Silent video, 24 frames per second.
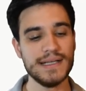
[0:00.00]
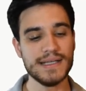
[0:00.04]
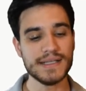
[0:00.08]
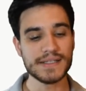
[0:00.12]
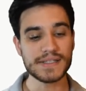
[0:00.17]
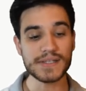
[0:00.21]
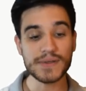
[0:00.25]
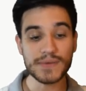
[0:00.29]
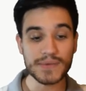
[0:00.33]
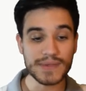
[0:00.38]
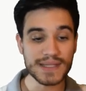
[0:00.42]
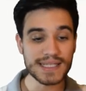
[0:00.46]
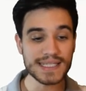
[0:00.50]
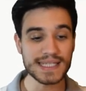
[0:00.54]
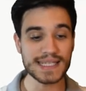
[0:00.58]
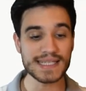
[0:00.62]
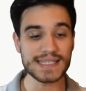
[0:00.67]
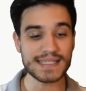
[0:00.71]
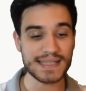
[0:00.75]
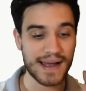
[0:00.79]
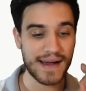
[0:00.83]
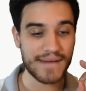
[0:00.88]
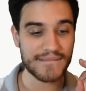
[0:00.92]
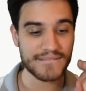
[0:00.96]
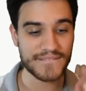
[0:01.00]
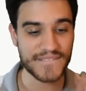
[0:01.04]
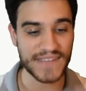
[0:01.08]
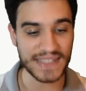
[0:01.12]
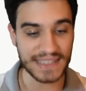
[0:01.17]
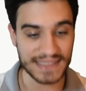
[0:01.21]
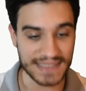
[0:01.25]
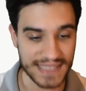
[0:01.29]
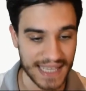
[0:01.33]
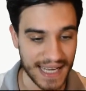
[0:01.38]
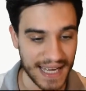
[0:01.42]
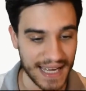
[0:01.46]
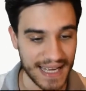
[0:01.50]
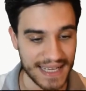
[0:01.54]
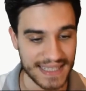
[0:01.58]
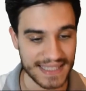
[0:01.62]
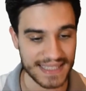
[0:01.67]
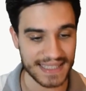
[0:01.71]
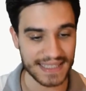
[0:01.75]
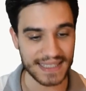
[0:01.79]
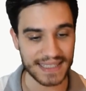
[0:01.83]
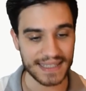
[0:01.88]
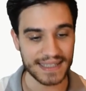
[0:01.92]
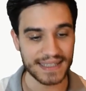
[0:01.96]
So this is
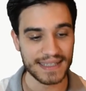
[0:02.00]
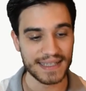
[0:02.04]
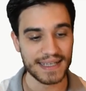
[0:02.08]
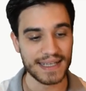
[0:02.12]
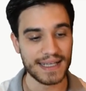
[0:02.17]
fantastic.